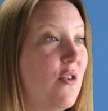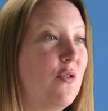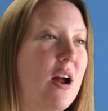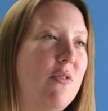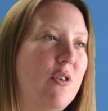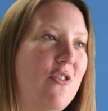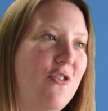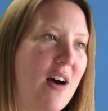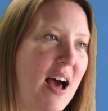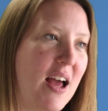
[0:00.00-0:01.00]
For every
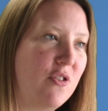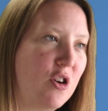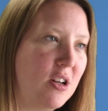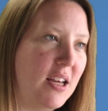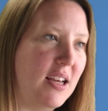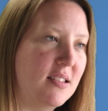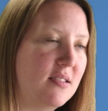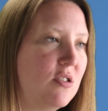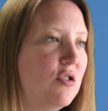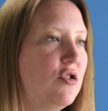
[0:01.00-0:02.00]
five
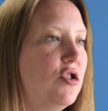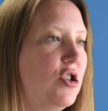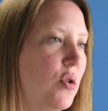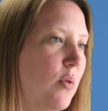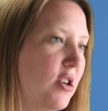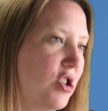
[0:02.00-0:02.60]
cookies, two are